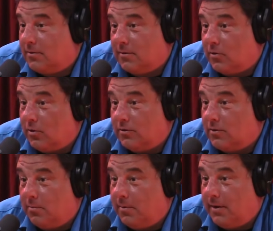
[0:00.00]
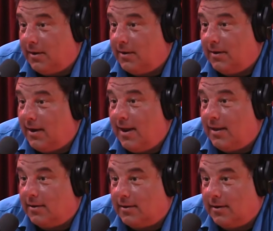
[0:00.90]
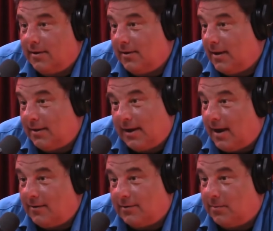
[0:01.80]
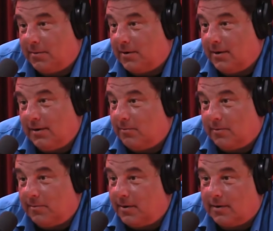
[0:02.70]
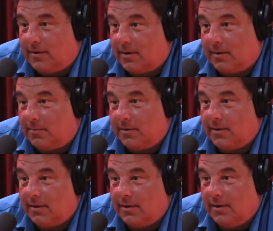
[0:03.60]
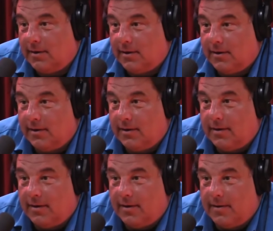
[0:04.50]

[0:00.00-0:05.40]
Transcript: towards the middle and the end. You know, not the guys at the beginning weren't making a lot of money. Well, those